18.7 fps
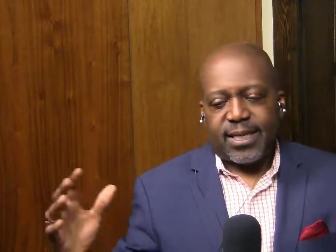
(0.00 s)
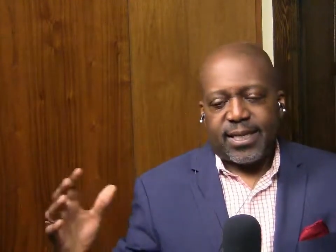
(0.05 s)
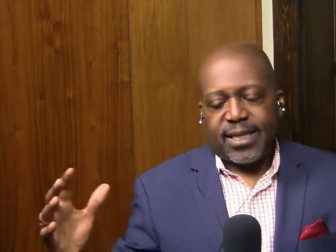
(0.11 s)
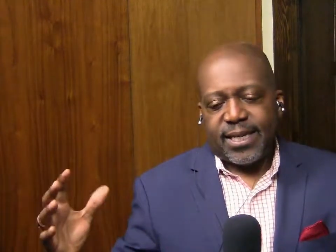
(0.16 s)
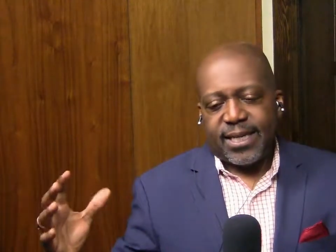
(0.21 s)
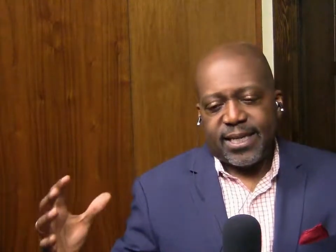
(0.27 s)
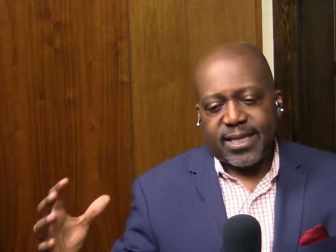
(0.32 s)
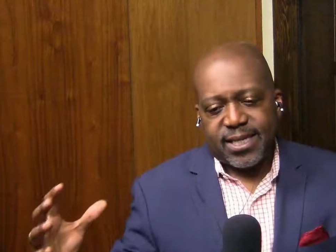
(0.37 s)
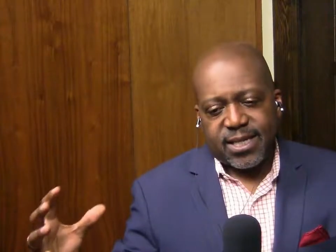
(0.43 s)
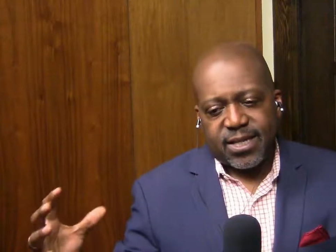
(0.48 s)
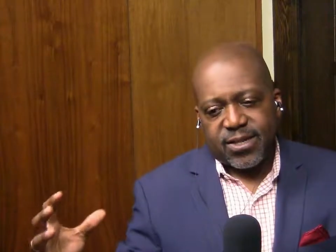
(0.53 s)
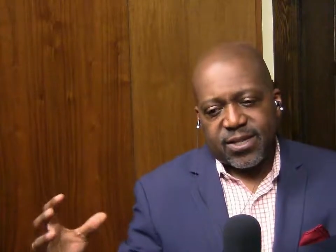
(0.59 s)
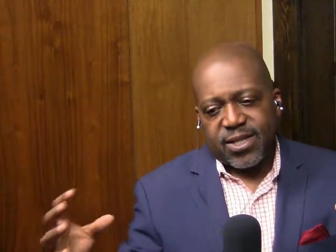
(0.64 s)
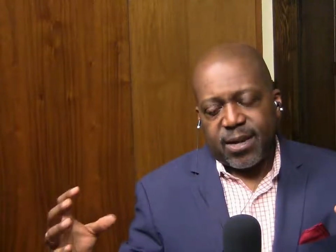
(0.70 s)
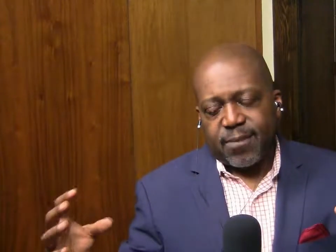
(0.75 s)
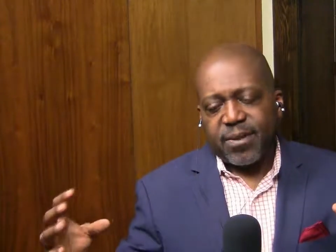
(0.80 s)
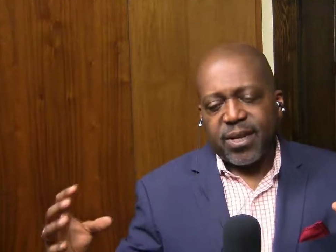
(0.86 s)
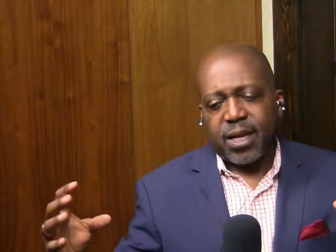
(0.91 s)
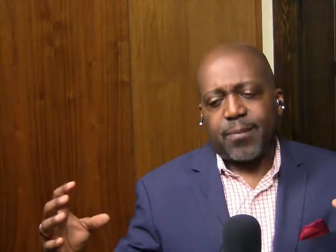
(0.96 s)
Is there's
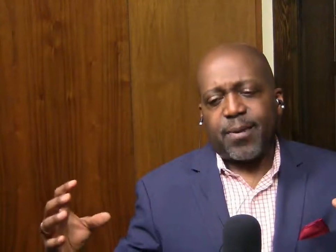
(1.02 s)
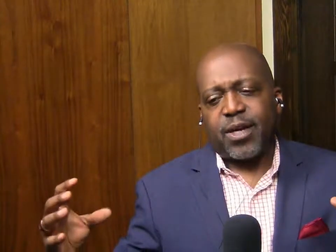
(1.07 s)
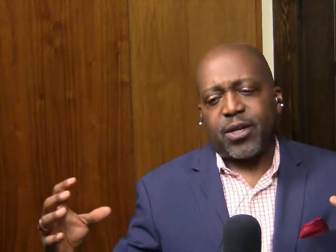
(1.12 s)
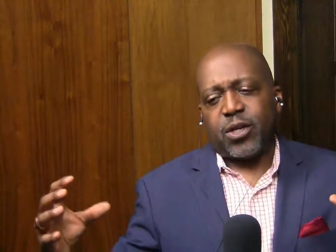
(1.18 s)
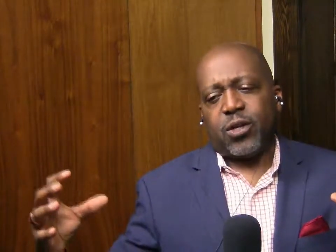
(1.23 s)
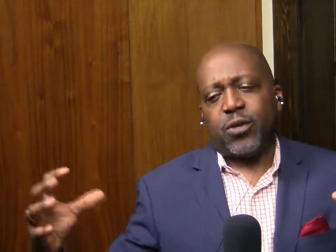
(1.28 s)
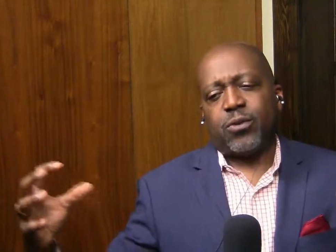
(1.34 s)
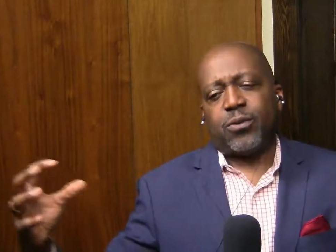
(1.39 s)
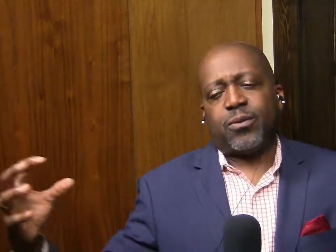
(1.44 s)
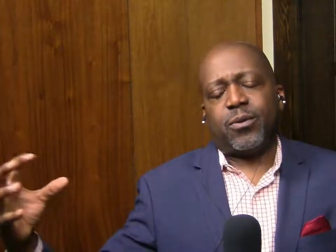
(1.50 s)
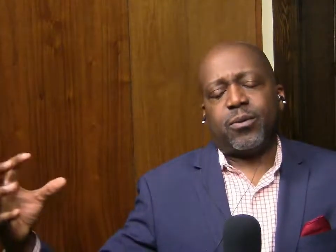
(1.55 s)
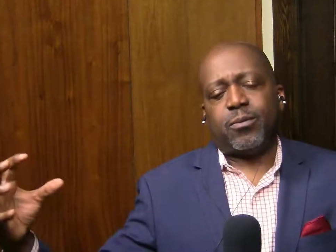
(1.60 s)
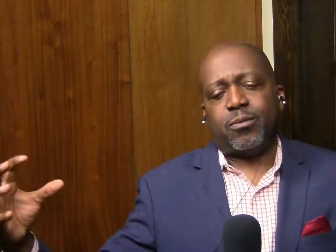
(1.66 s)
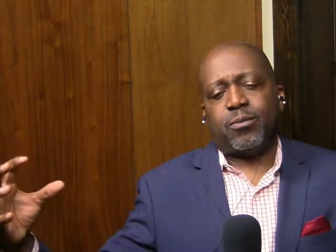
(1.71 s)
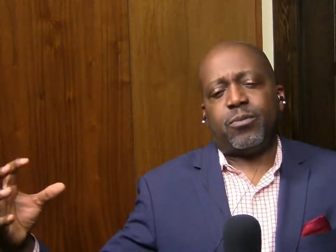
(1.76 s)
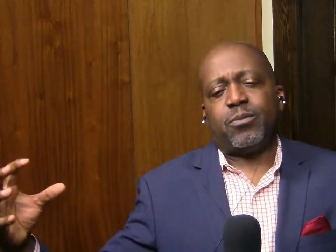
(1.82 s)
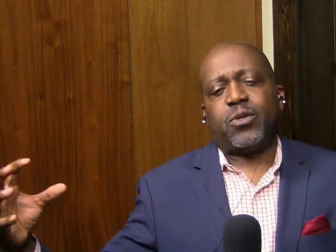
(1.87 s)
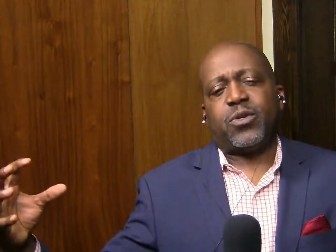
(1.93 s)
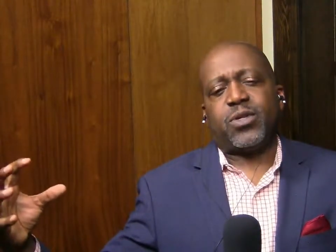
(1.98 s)
something about
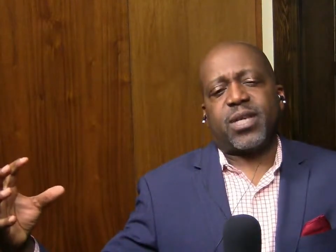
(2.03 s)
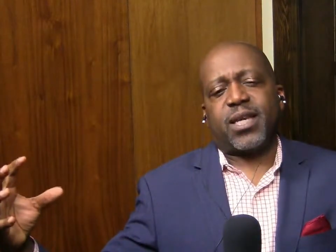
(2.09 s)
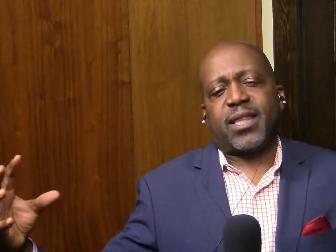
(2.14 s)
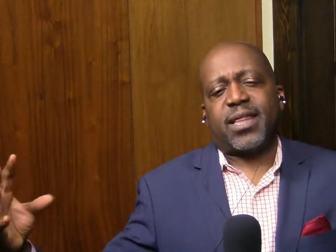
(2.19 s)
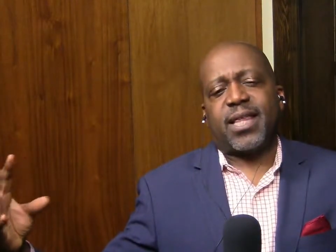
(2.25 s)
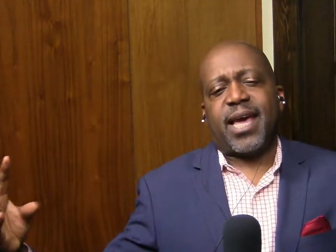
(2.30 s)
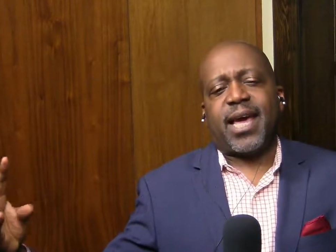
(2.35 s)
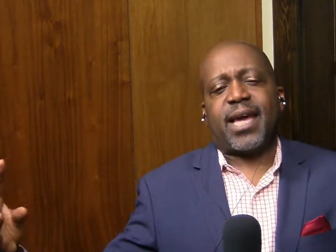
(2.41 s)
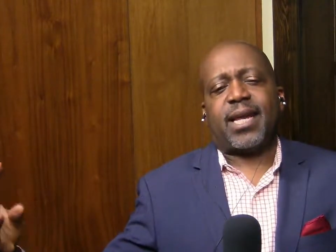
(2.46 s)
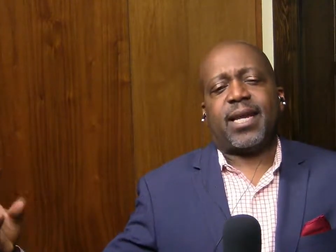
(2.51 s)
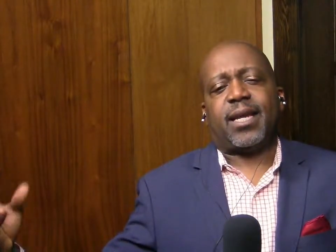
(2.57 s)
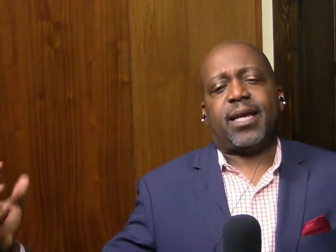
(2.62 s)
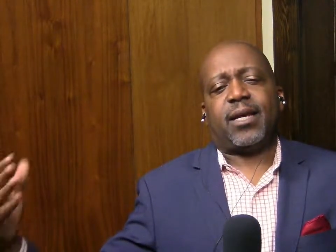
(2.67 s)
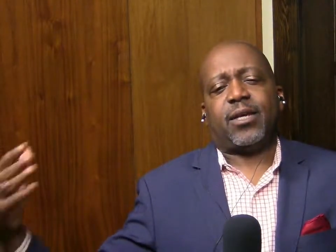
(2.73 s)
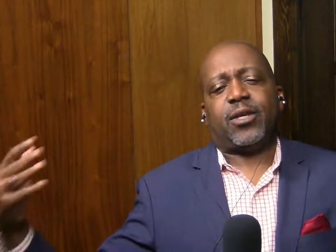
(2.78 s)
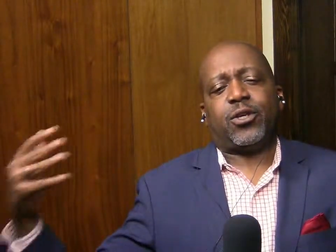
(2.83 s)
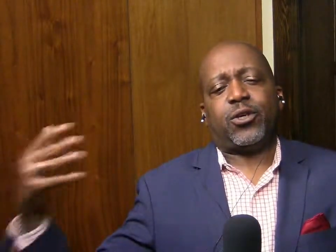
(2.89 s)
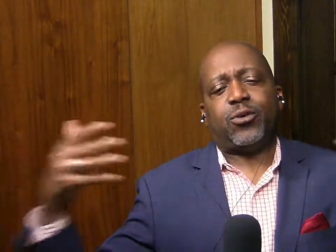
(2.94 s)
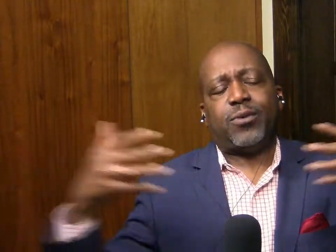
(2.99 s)
music that
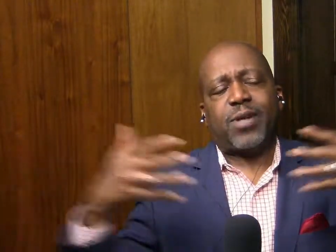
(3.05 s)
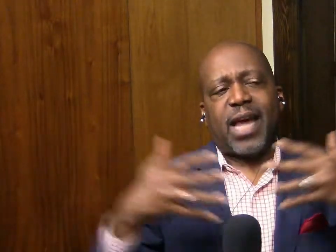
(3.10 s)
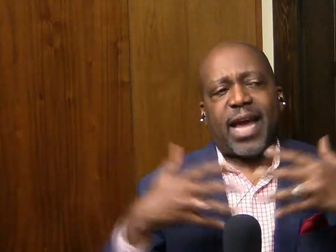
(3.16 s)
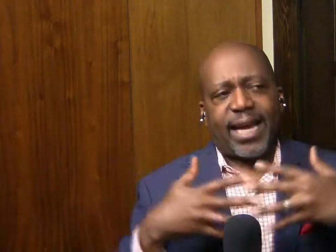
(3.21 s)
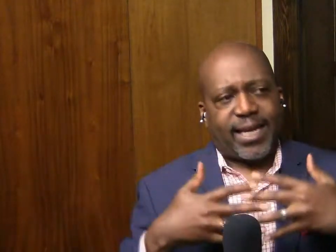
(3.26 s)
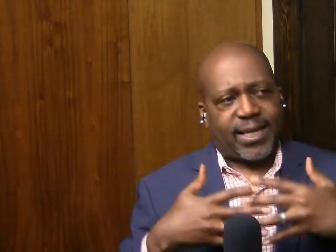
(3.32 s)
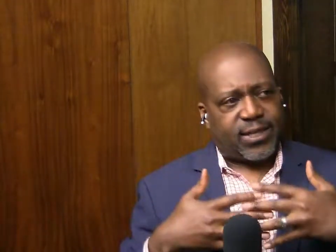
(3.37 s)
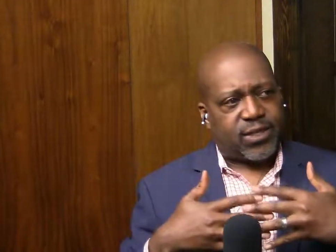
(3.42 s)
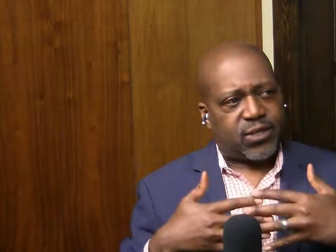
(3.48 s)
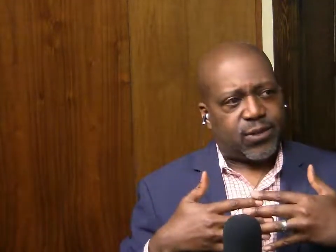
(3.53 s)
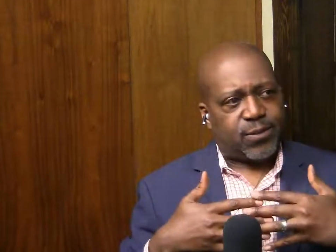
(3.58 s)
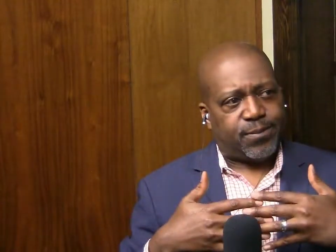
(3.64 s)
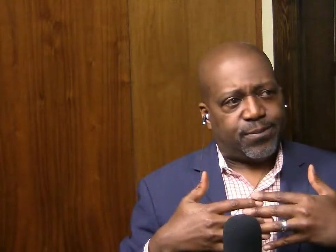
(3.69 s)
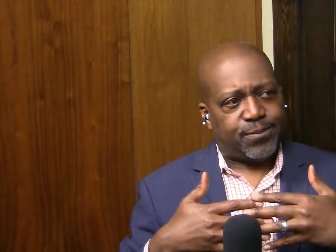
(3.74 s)
unites.